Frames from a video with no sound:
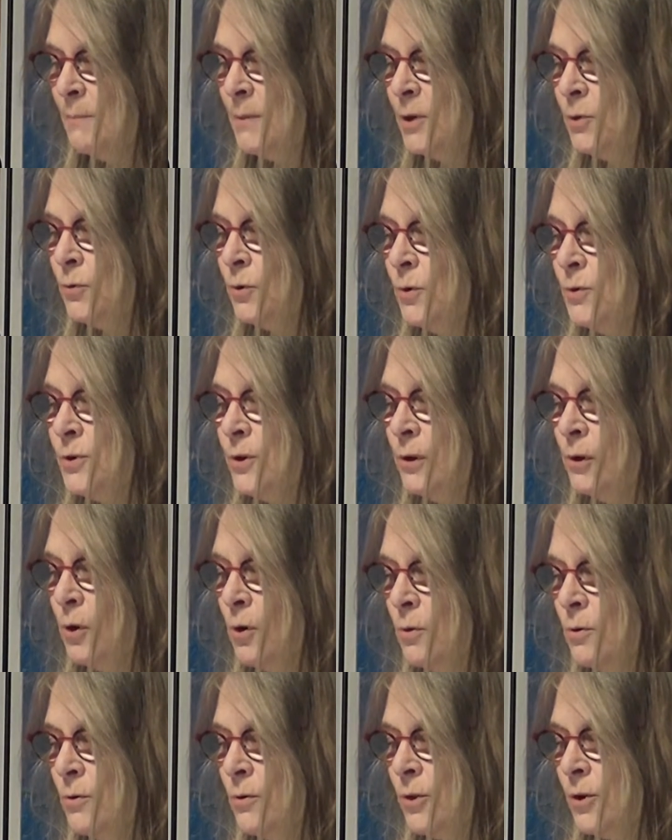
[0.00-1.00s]
but grew to
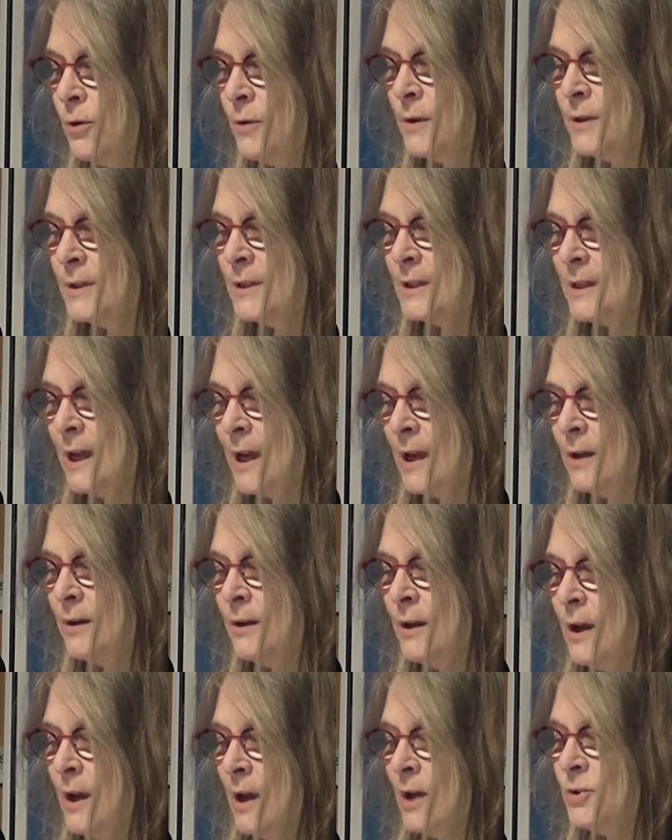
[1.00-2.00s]
loathe her
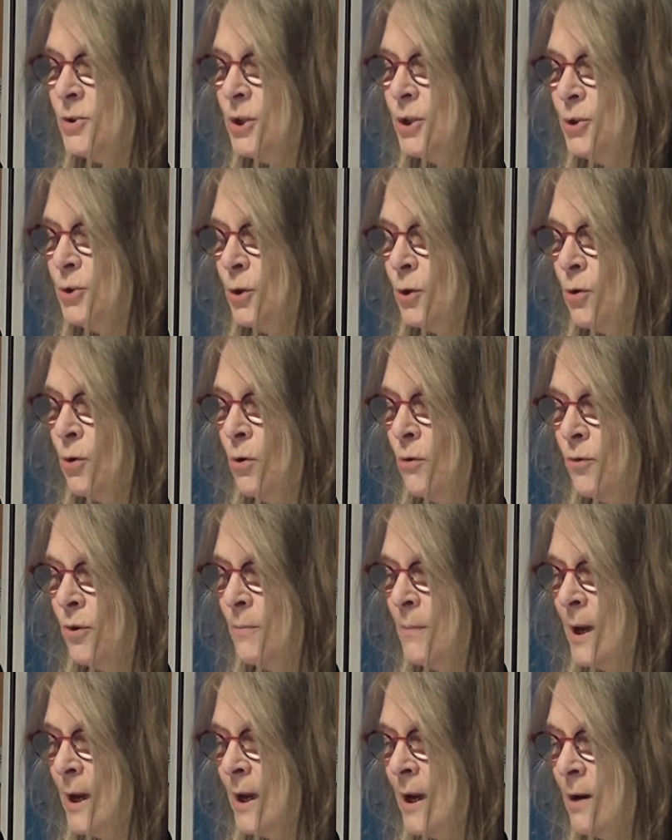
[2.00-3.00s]
instead as she took
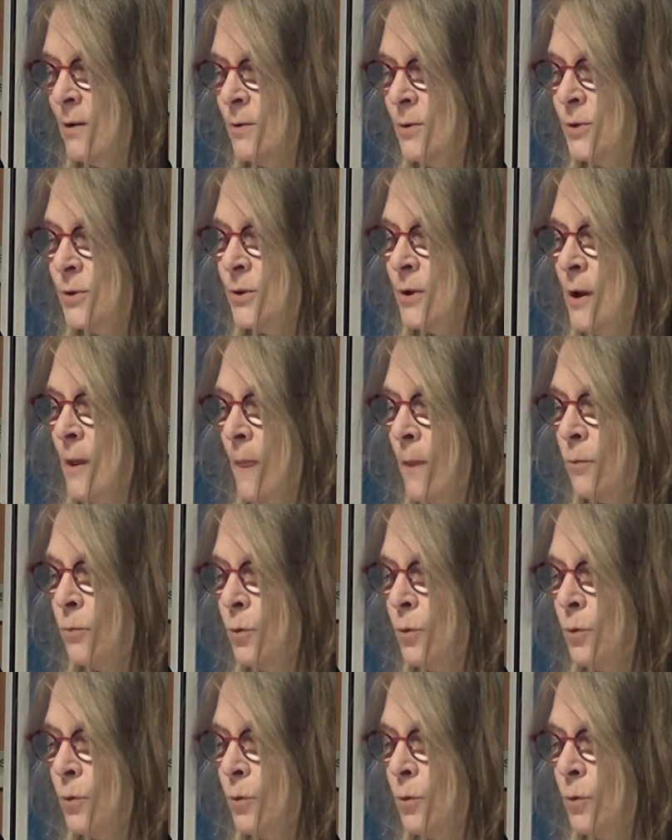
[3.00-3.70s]
over my house,